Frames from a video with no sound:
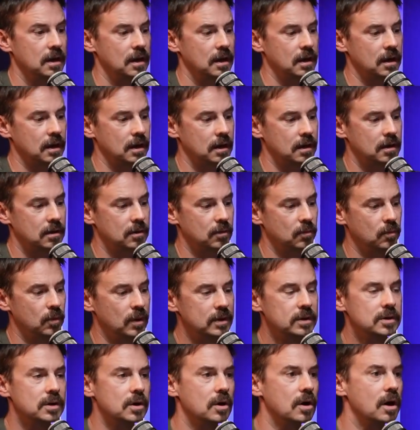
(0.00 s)
and
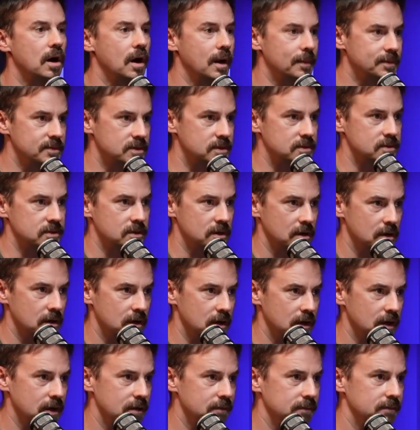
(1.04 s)
what their options
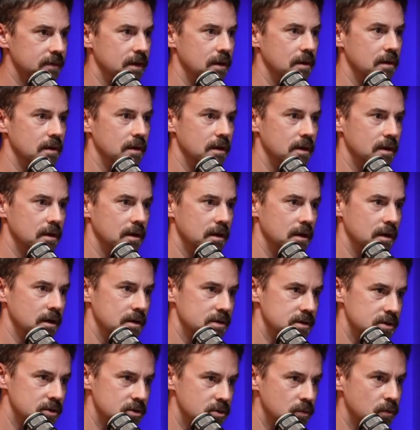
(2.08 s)
are if they're in
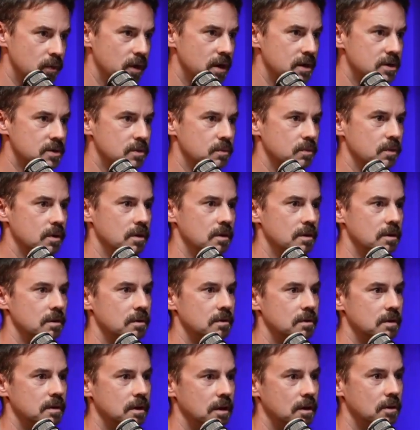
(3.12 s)
a situation where
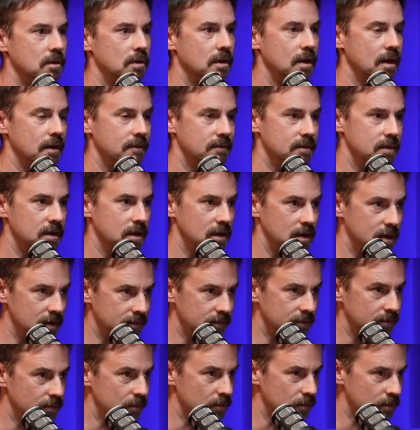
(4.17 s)
they don't have
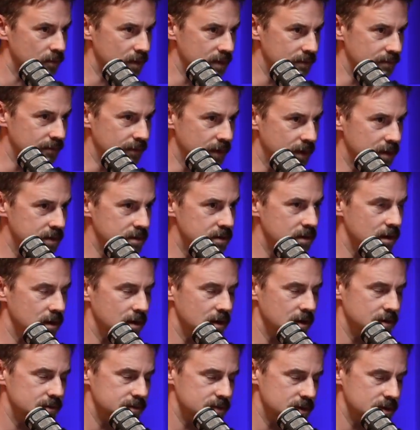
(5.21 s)
enough
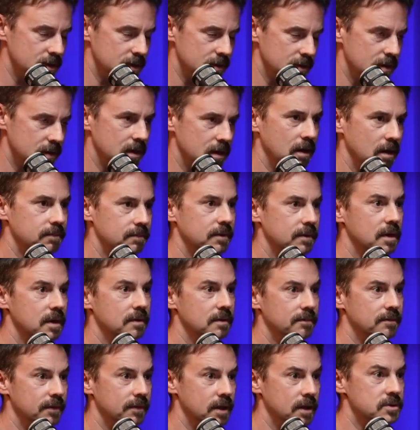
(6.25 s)
enough
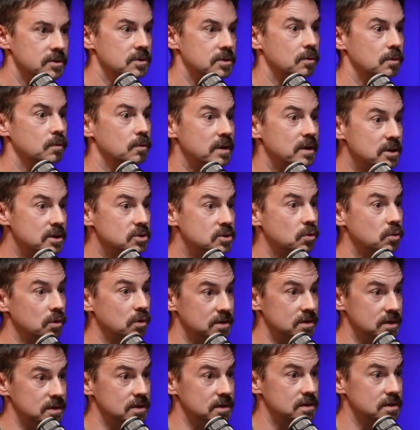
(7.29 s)
funds or
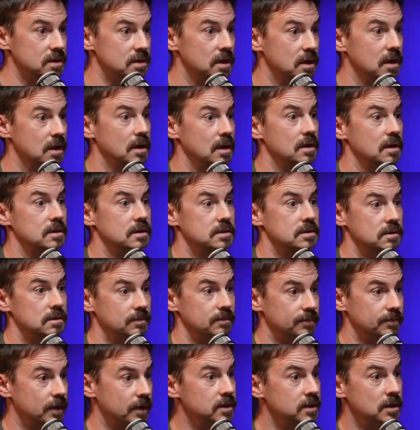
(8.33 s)
resources to
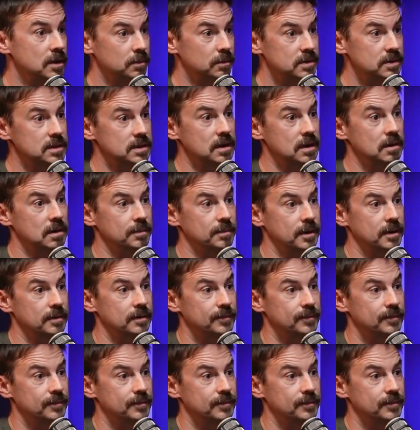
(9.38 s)
fund their retirement.